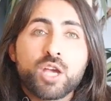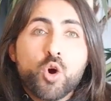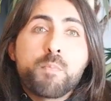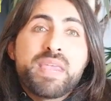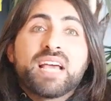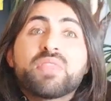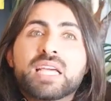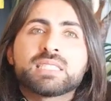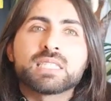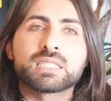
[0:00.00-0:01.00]
I go beyond the
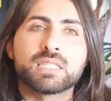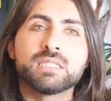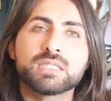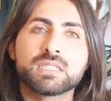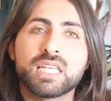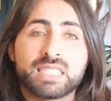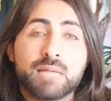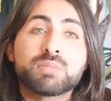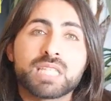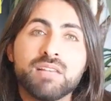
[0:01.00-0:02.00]
existence. It's
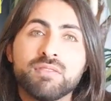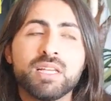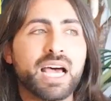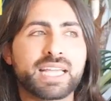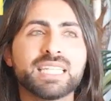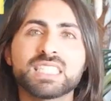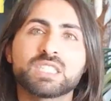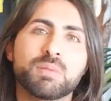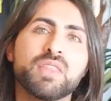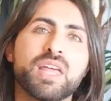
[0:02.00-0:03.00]
himself. I cannot
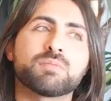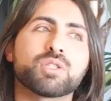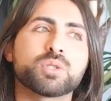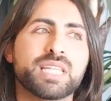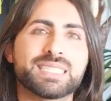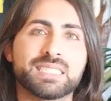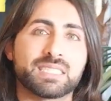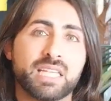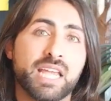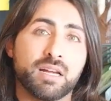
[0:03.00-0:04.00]
explain that because that it's
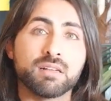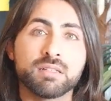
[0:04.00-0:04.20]
inner.